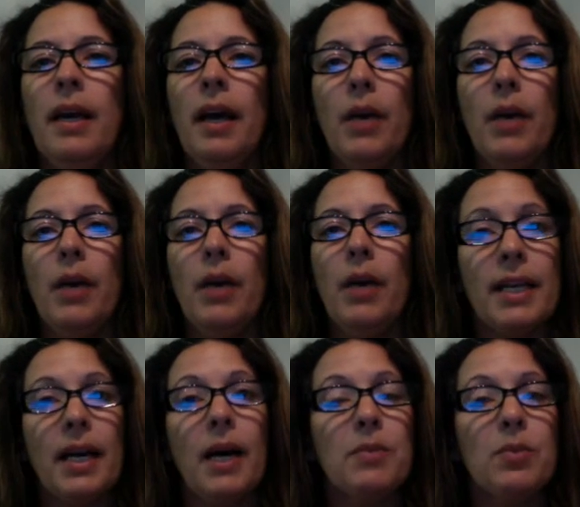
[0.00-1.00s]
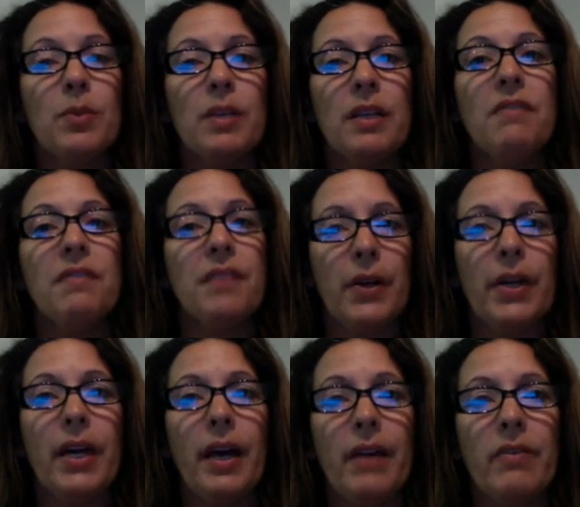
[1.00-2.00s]
and one that comes with a
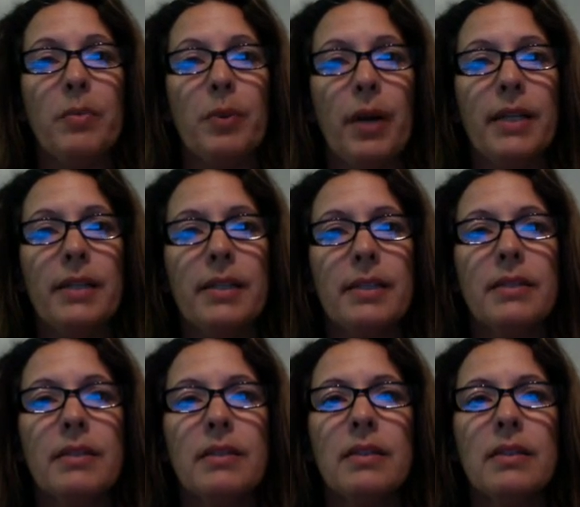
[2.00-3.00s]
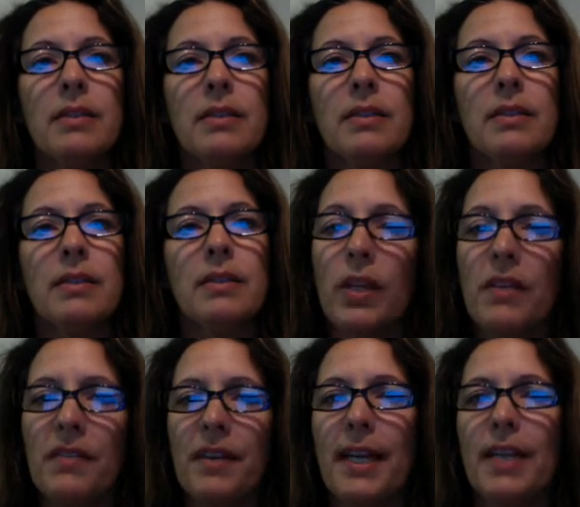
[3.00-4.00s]
very heavy price, not only
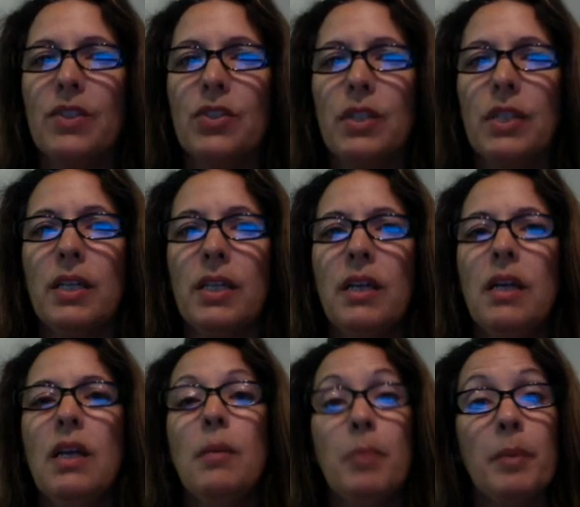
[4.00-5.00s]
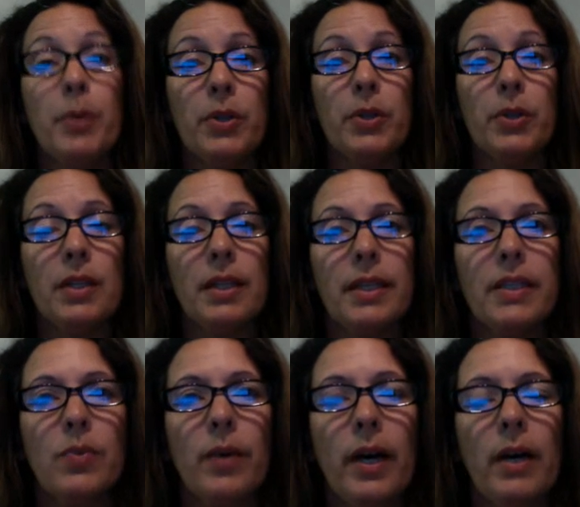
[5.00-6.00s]
financially, but personally
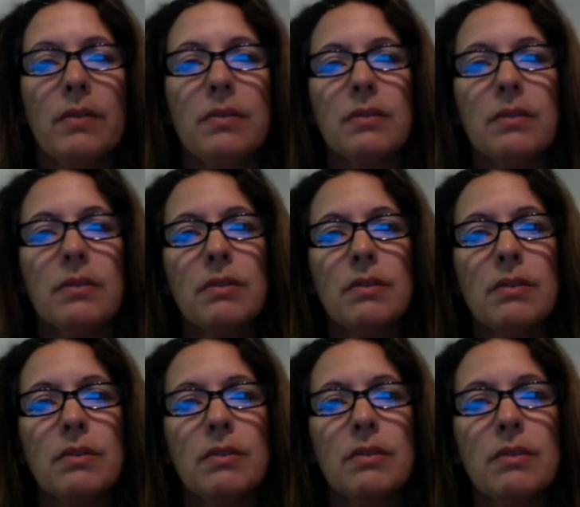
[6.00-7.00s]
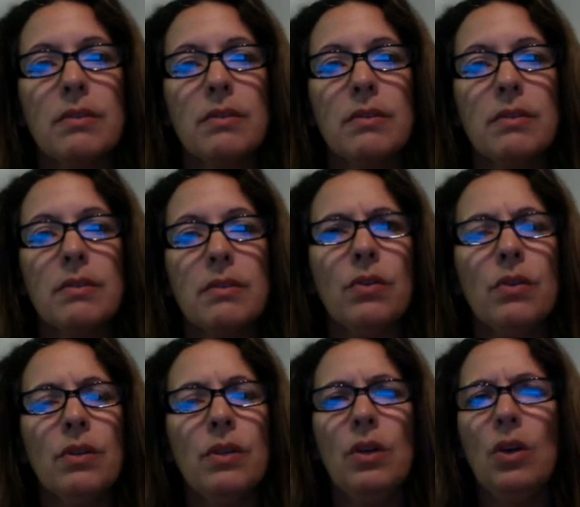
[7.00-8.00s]
as well. So I say to you,
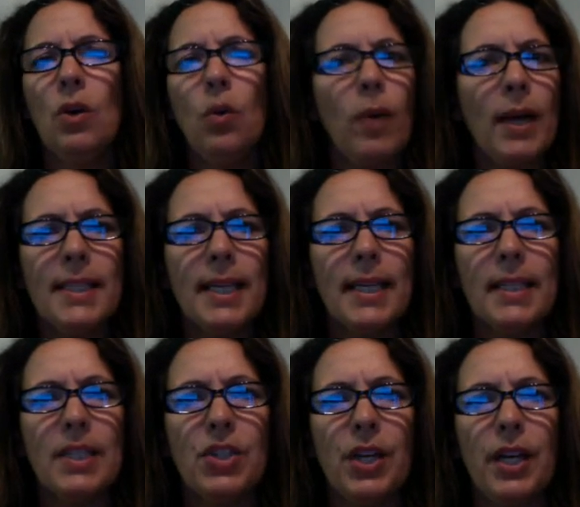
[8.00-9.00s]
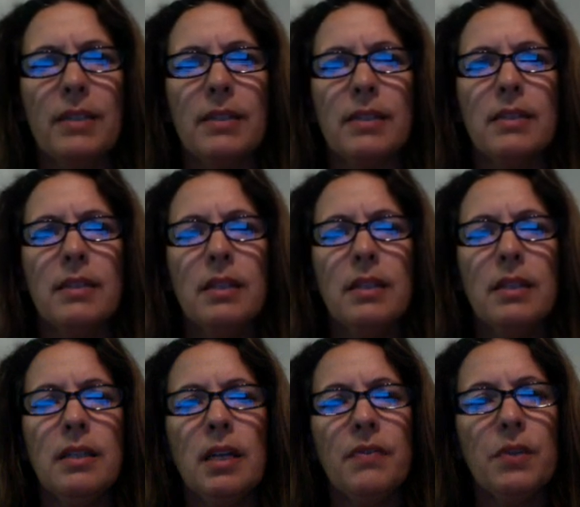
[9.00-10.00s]
why take the chance?
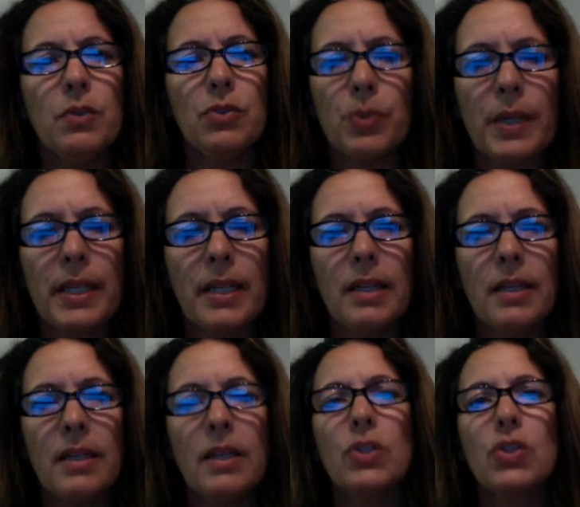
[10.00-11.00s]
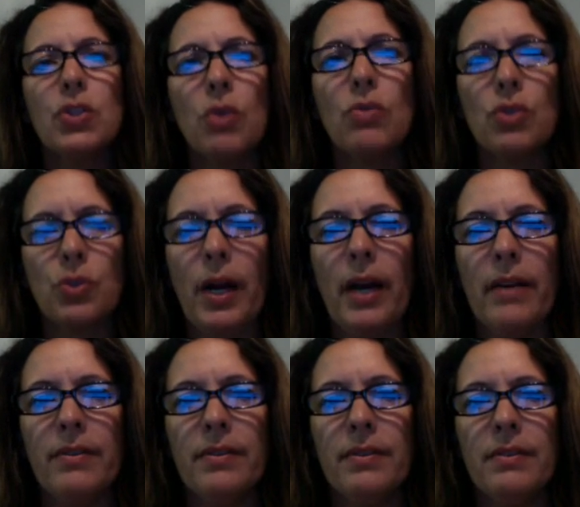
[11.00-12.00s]
If you drink, don't
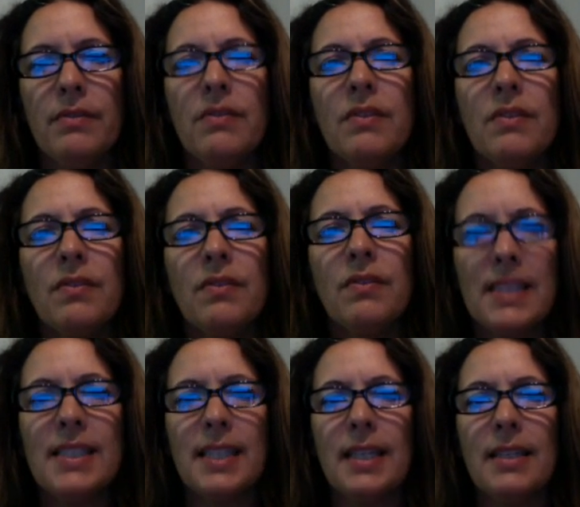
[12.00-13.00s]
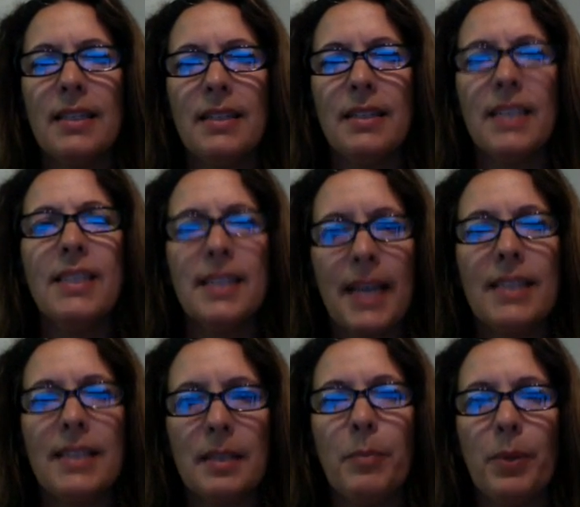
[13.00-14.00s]
drive. That's it. It's that
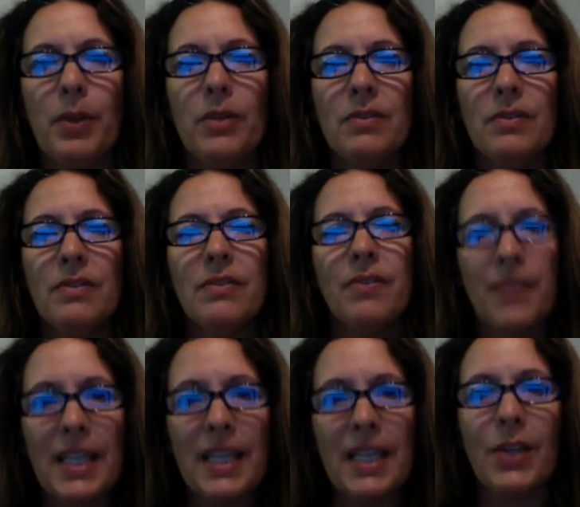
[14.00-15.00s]
simple. Thank